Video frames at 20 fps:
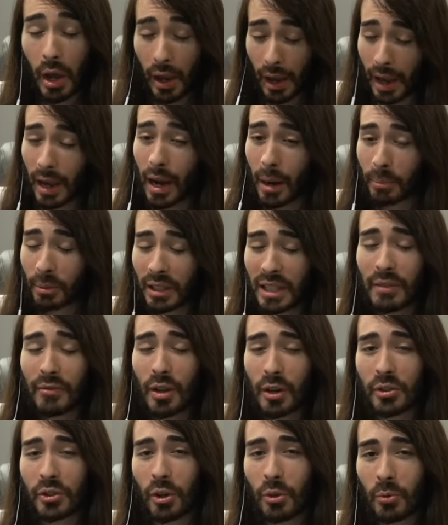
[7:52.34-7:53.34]
And I believe
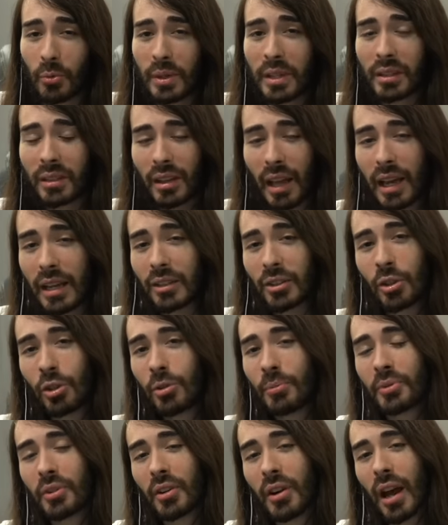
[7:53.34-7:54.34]
those are real light
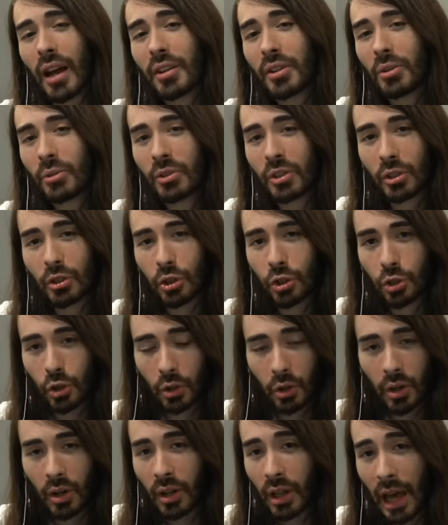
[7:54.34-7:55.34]
tubes. They're not using
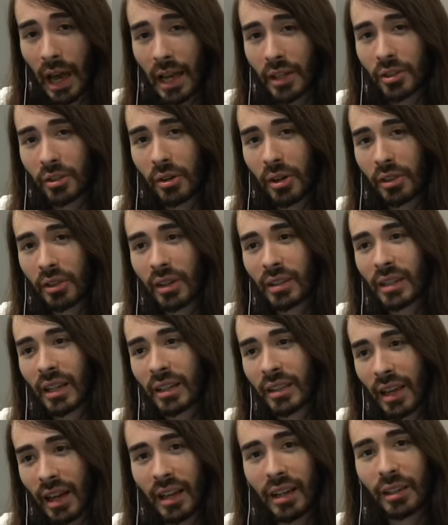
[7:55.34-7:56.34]
sugar glass or anything like
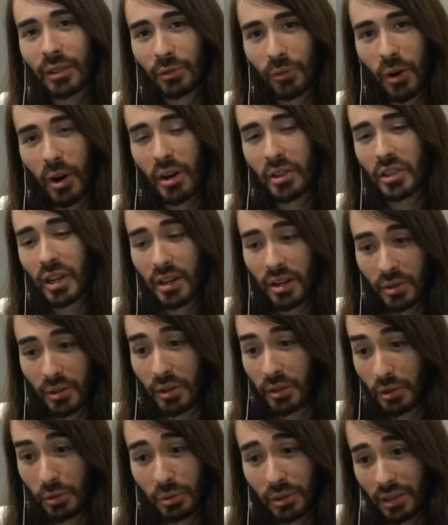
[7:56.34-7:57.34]
that. As far as I know, they're
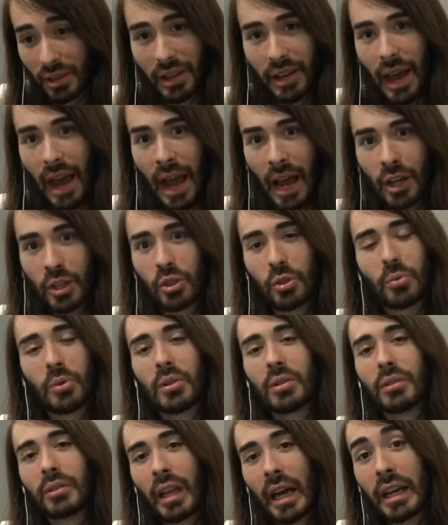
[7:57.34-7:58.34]
using like
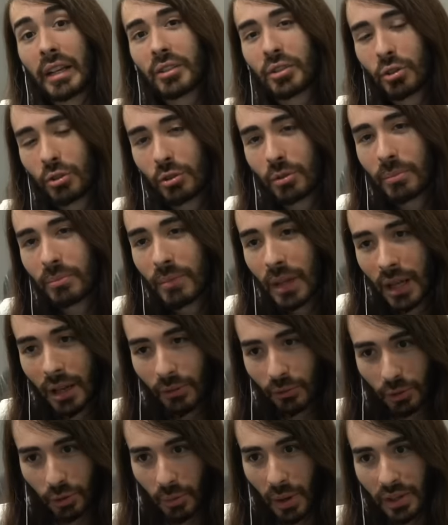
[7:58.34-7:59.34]
actual light tube
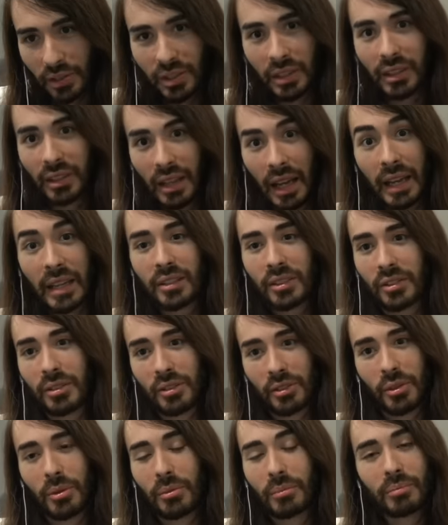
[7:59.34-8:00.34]
fluorescent lights,
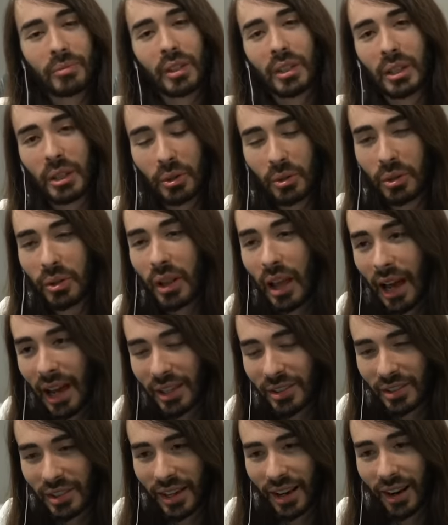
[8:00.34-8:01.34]
so the little
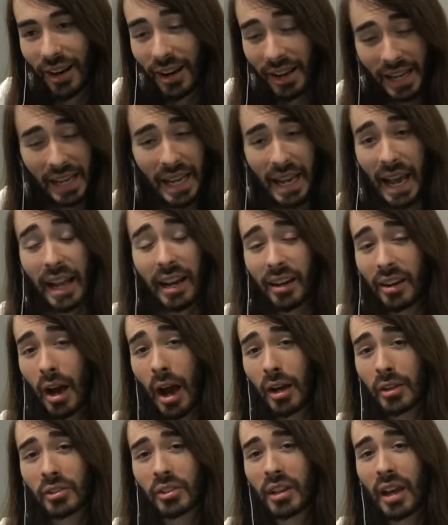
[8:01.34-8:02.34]
glass there, and it
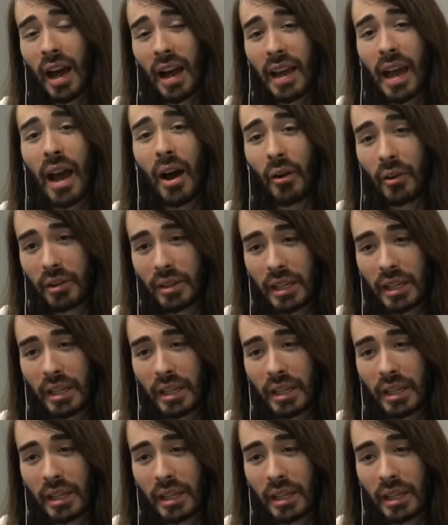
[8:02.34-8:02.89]
knocks the guy out.